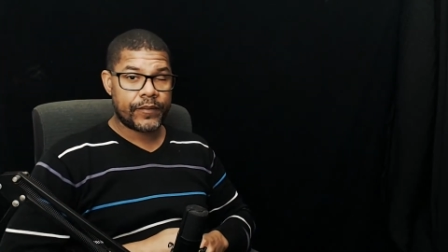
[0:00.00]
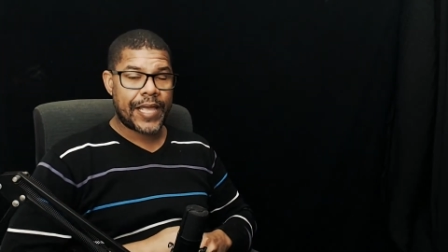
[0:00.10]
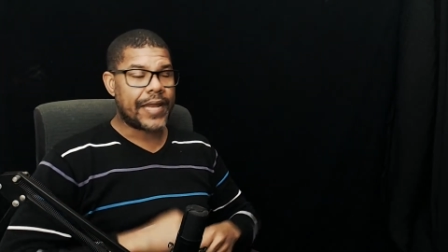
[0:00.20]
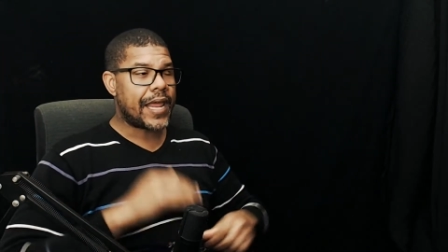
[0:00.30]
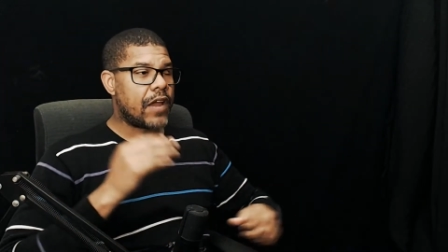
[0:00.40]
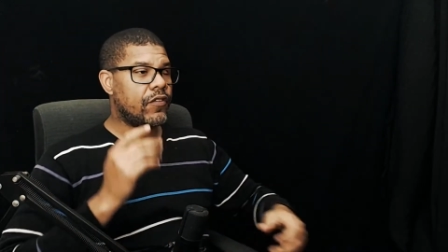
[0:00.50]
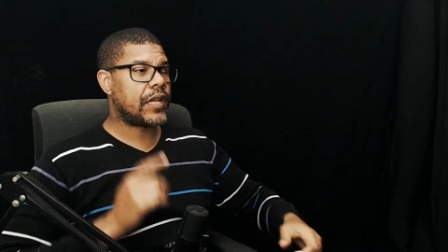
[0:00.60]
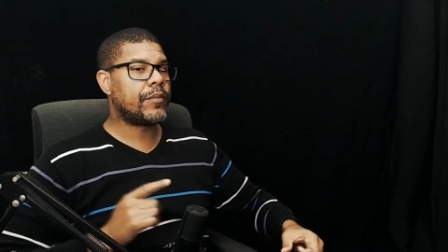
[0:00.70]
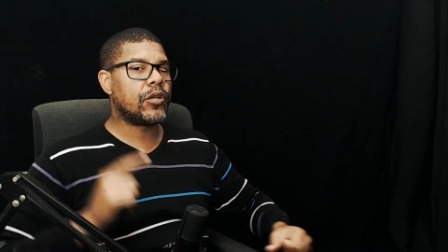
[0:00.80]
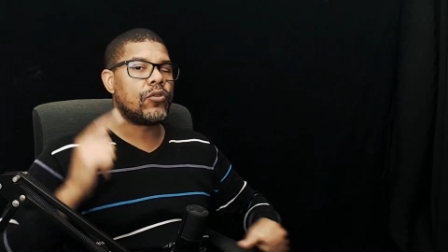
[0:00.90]
And every time
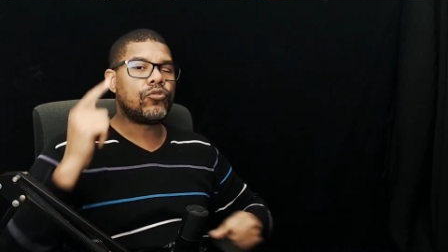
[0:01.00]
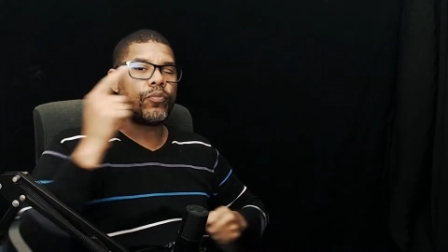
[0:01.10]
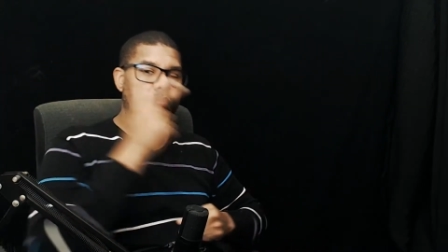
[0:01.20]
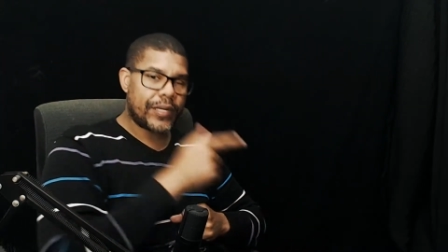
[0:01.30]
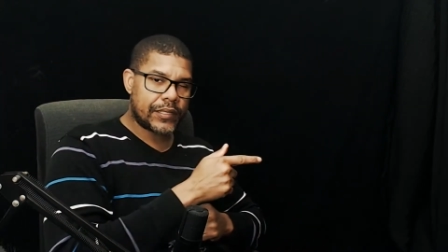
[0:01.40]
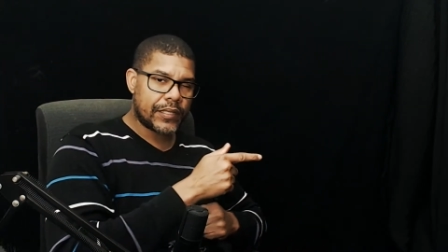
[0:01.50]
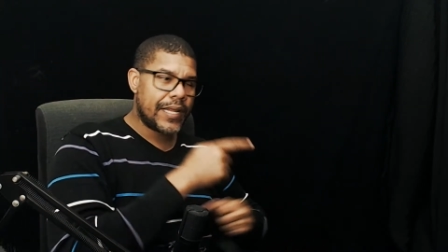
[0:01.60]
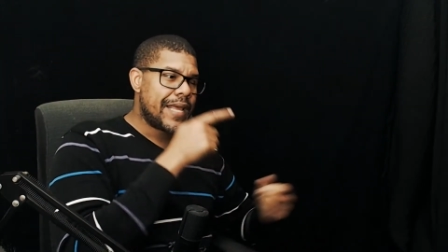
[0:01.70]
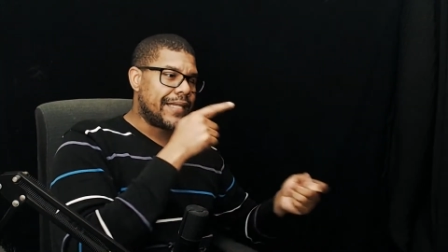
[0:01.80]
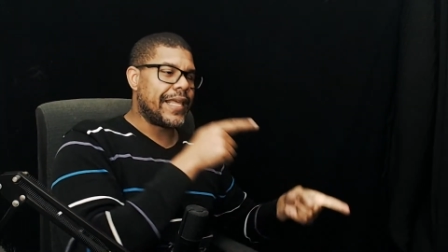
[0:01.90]
they go to prison,
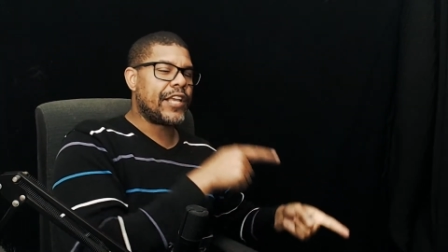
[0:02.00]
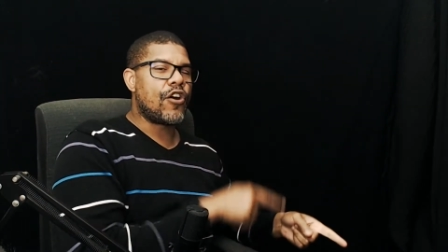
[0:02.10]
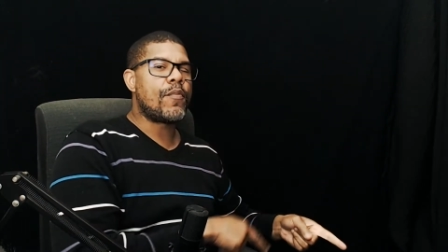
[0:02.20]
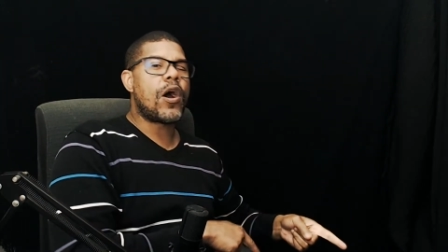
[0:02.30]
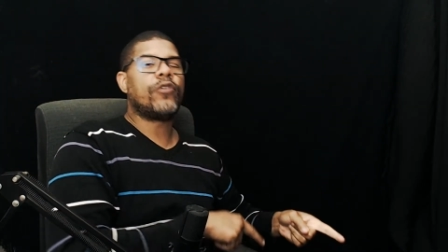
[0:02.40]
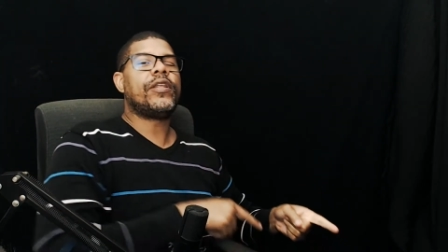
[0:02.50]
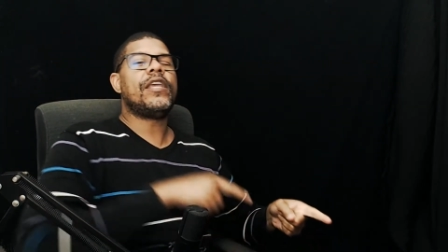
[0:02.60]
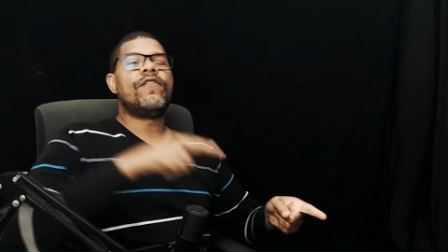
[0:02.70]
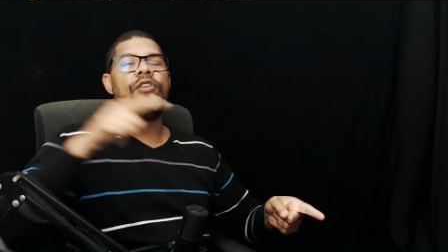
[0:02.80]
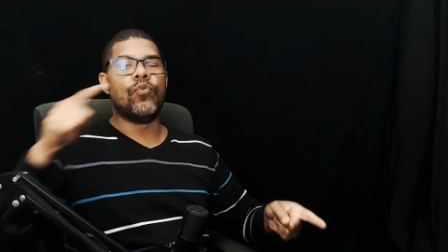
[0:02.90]
they come out
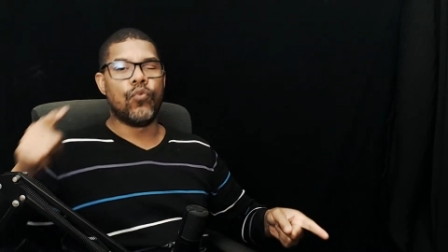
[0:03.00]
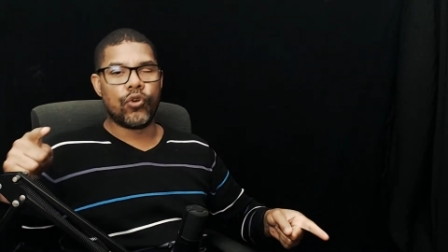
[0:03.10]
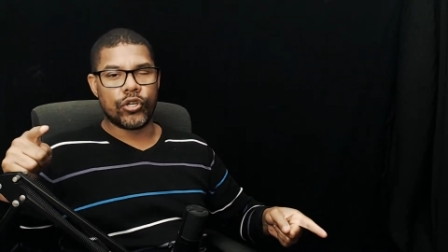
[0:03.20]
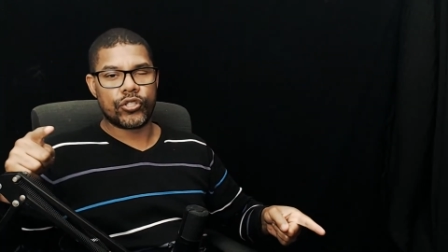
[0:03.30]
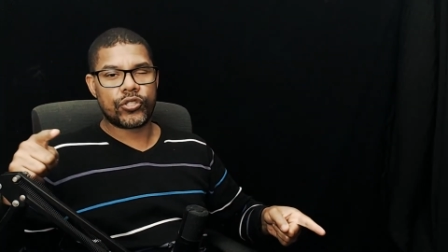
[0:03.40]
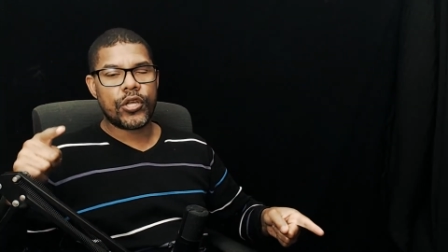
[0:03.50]
even worse.